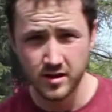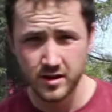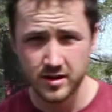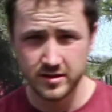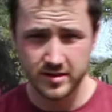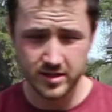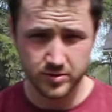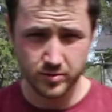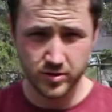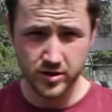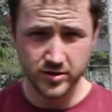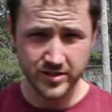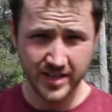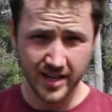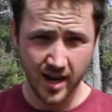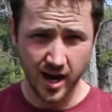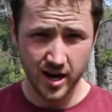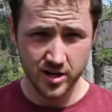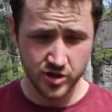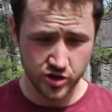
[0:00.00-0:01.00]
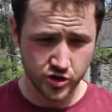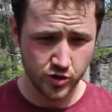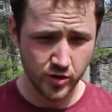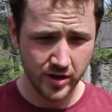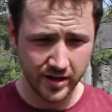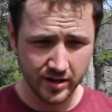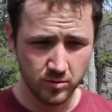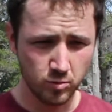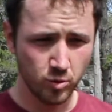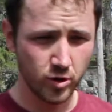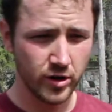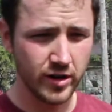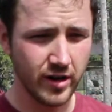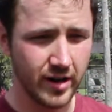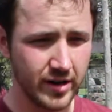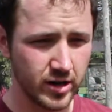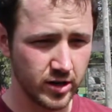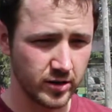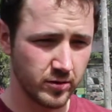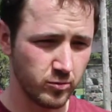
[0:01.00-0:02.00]
Since we're using untreated wood
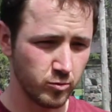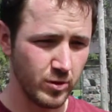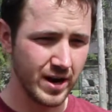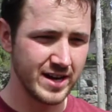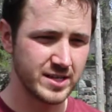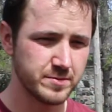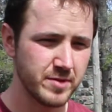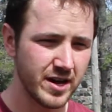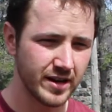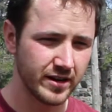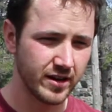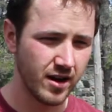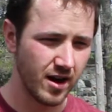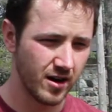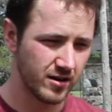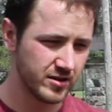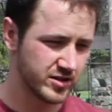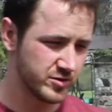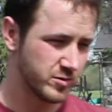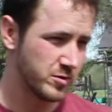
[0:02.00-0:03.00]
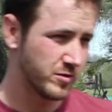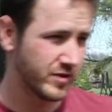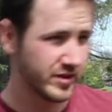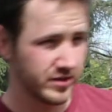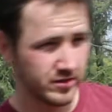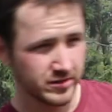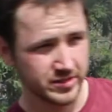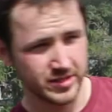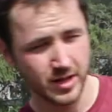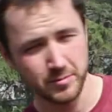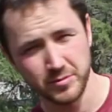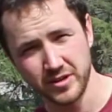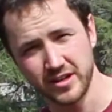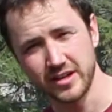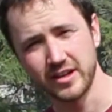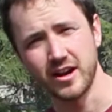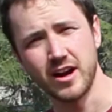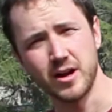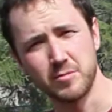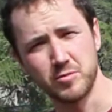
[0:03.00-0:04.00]
on our raised bed gardens, we want to do something to
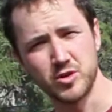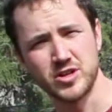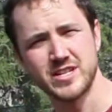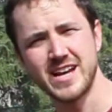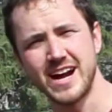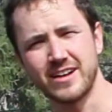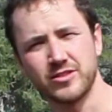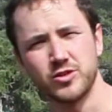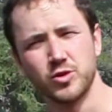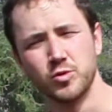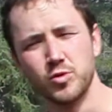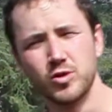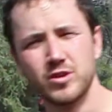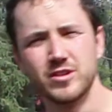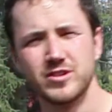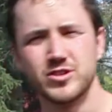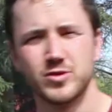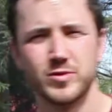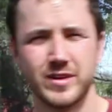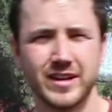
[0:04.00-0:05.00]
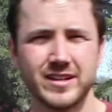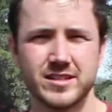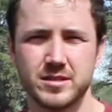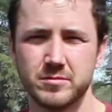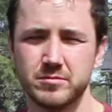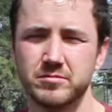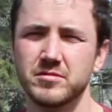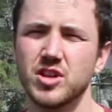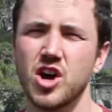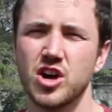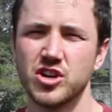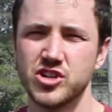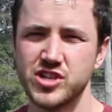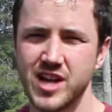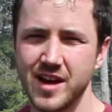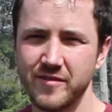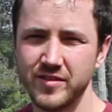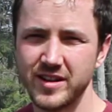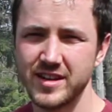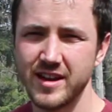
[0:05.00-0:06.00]
kind of protect the wood so we get some
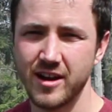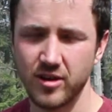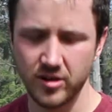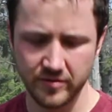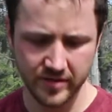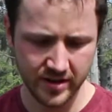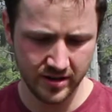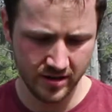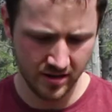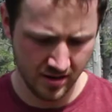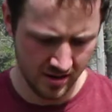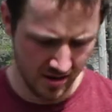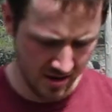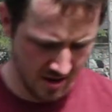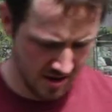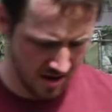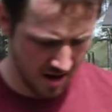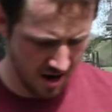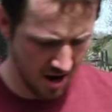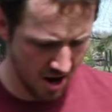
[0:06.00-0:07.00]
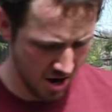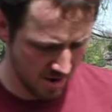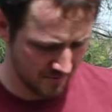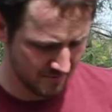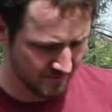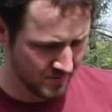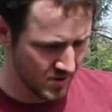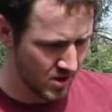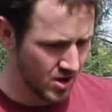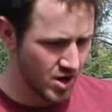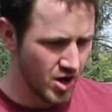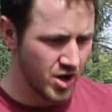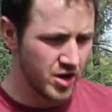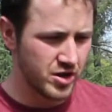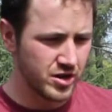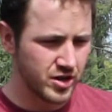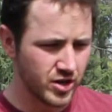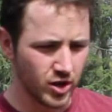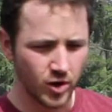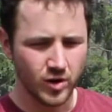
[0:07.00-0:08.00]
longevity out of it.
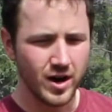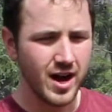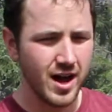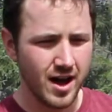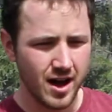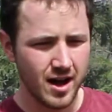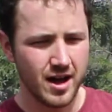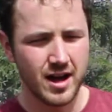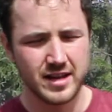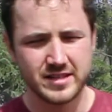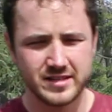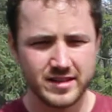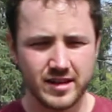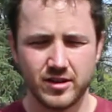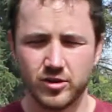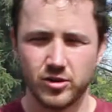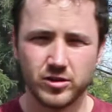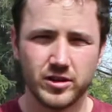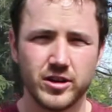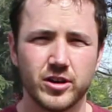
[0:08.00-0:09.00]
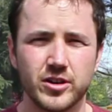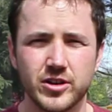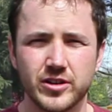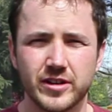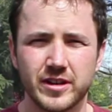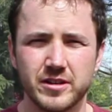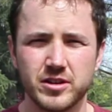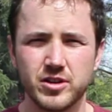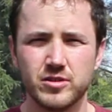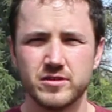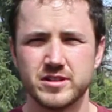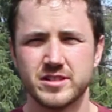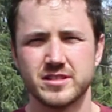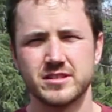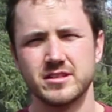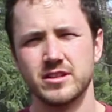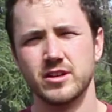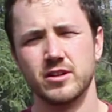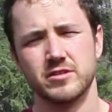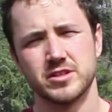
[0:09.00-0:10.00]
You know, I said earlier you can
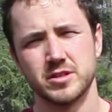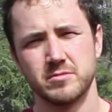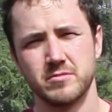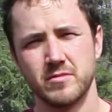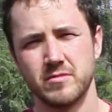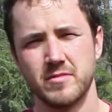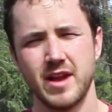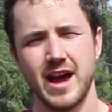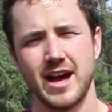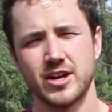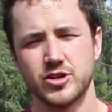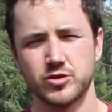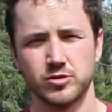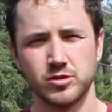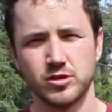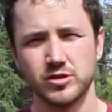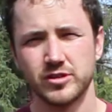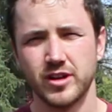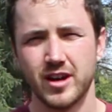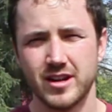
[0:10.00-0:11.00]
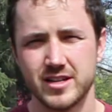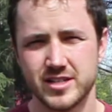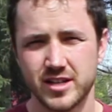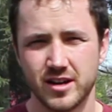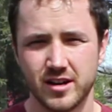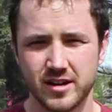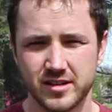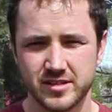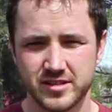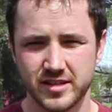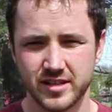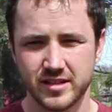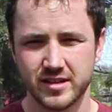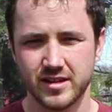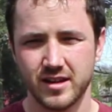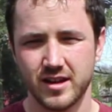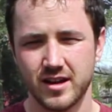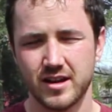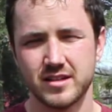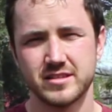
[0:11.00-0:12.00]
use, you know, some natural non-toxic
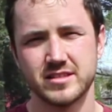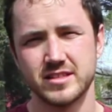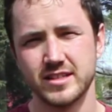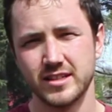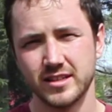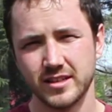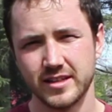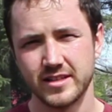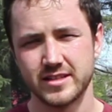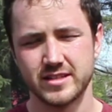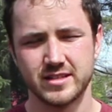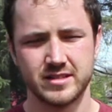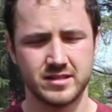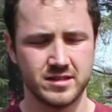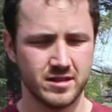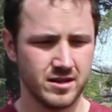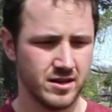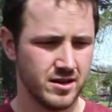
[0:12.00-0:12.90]
sealants